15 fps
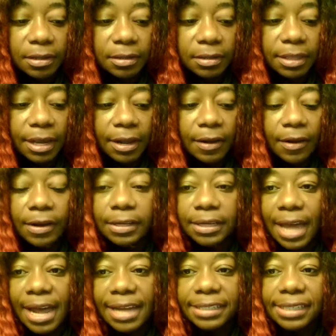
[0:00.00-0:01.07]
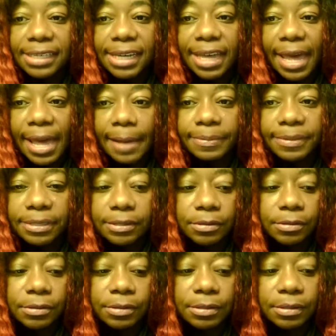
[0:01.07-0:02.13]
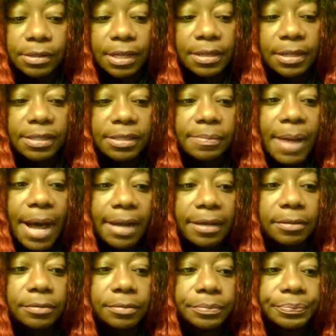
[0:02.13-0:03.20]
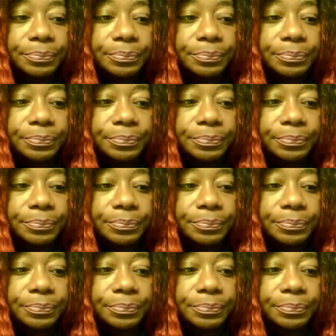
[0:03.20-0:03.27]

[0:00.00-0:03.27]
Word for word: There are 90 capsules in this bottle.